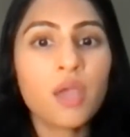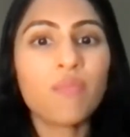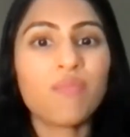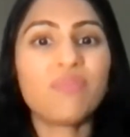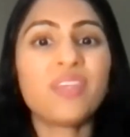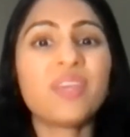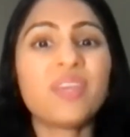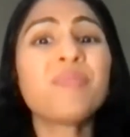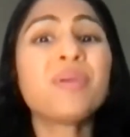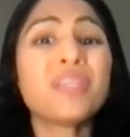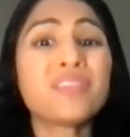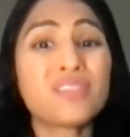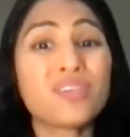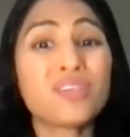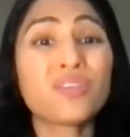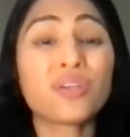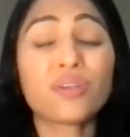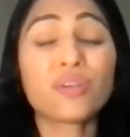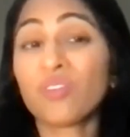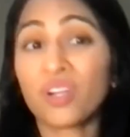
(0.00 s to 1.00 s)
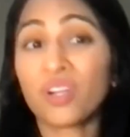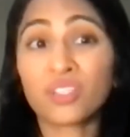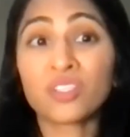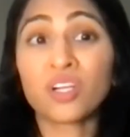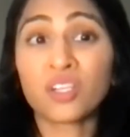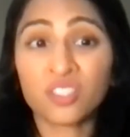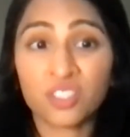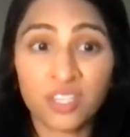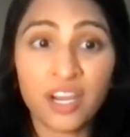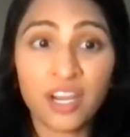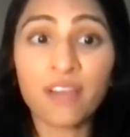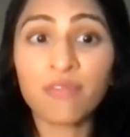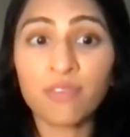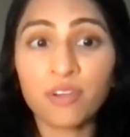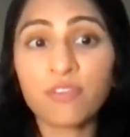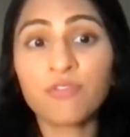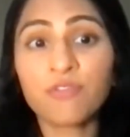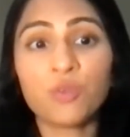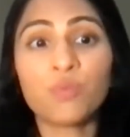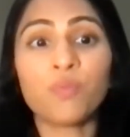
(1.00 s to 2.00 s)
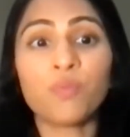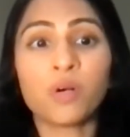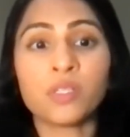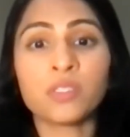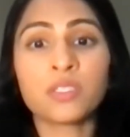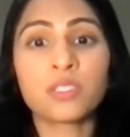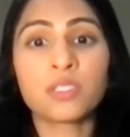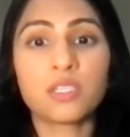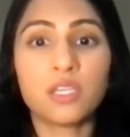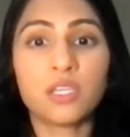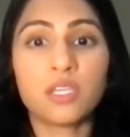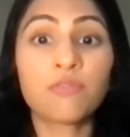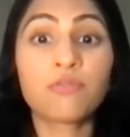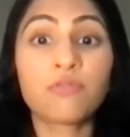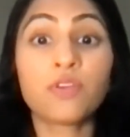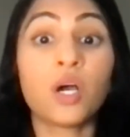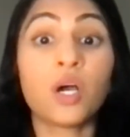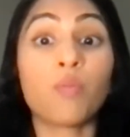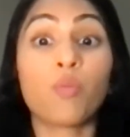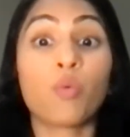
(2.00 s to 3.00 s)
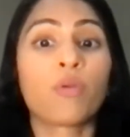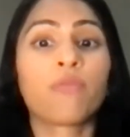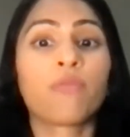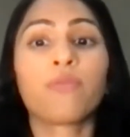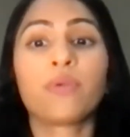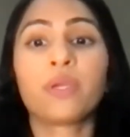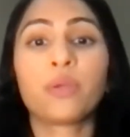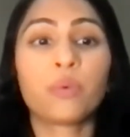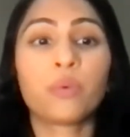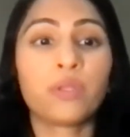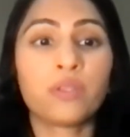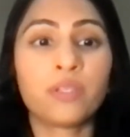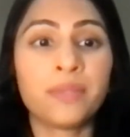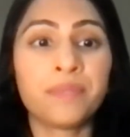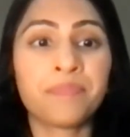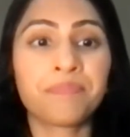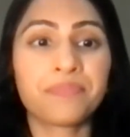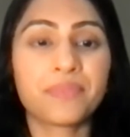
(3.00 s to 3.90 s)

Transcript: they may see their lung doctor every few months, if not more frequently.